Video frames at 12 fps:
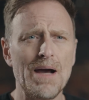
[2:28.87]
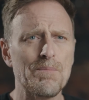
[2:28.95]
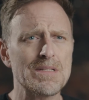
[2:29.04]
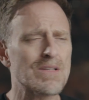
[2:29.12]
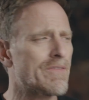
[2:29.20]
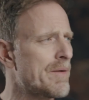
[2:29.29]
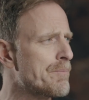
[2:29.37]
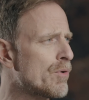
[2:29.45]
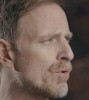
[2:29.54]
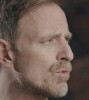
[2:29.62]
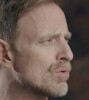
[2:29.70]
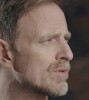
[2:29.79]
that
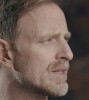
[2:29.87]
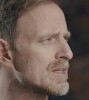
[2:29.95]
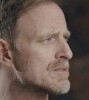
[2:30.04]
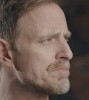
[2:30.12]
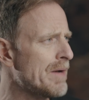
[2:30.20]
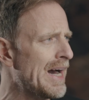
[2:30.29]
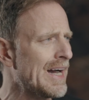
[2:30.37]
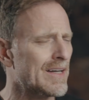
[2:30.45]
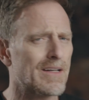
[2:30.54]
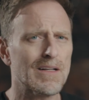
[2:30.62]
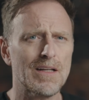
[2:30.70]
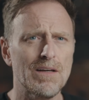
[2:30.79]
really close-up
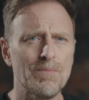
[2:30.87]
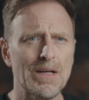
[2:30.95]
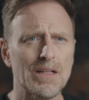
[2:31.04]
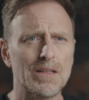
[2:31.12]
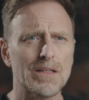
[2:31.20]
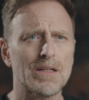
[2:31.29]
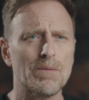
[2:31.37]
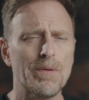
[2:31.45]
look, depending.